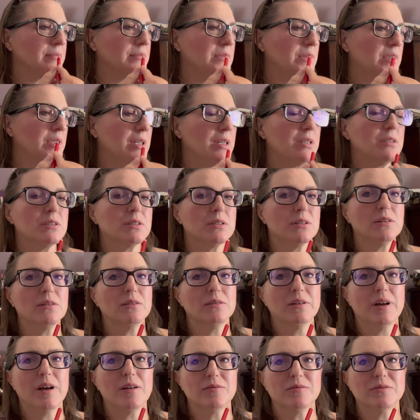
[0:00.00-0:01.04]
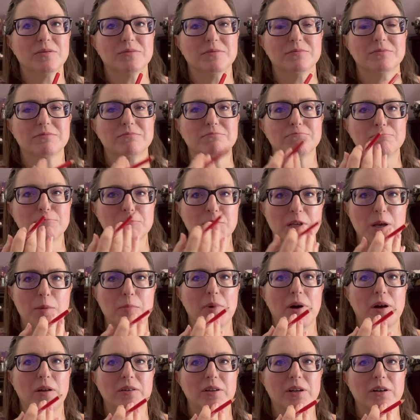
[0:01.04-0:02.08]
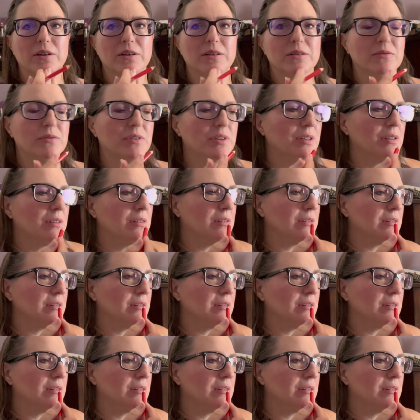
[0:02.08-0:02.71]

They still have some on there and feel,